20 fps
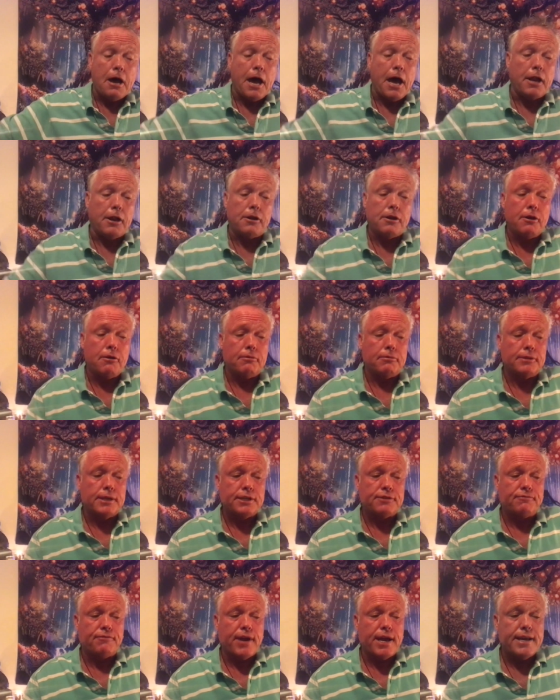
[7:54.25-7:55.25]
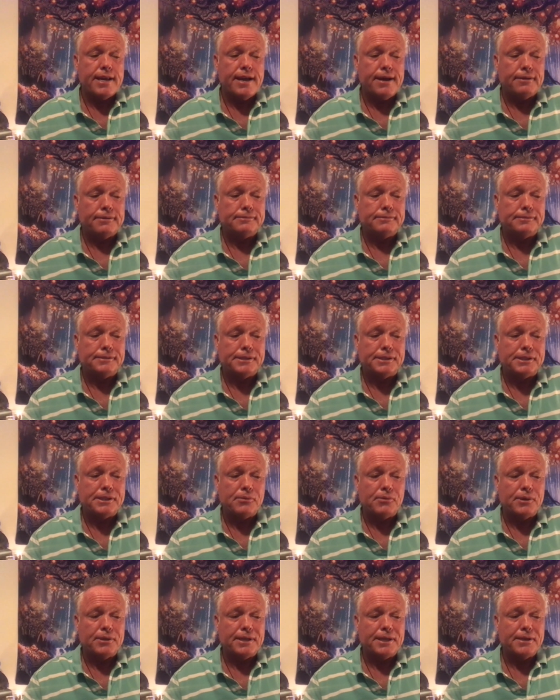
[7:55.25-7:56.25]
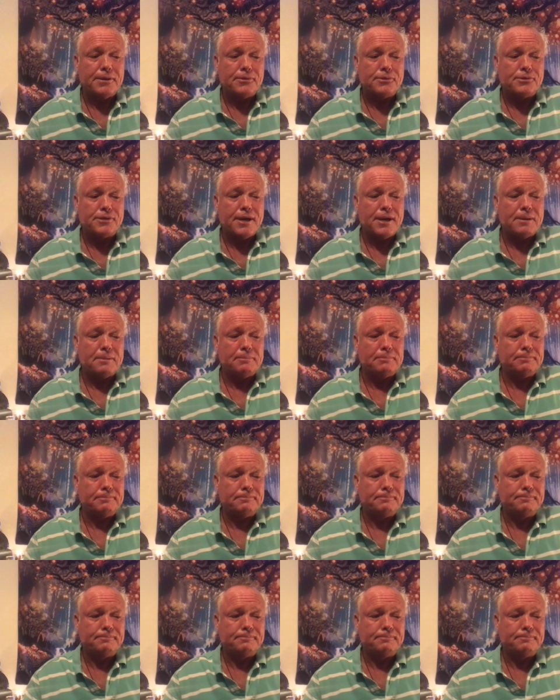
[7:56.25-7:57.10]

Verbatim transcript: I don't know. Let's find out. Let's see what Leo's done.